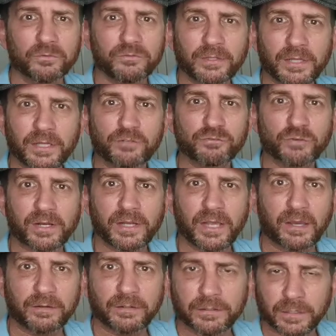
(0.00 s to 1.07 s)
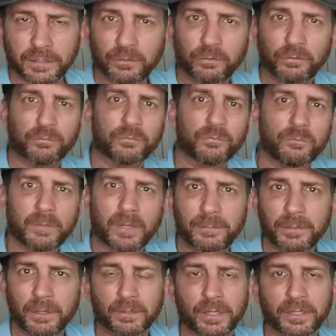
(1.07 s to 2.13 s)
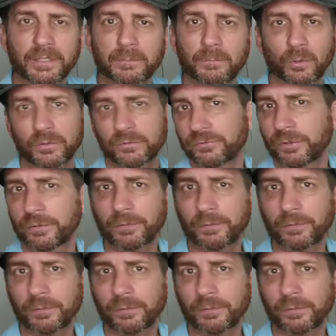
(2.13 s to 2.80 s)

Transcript: Once I let it dry down and let it go through, maybe I'll like it more.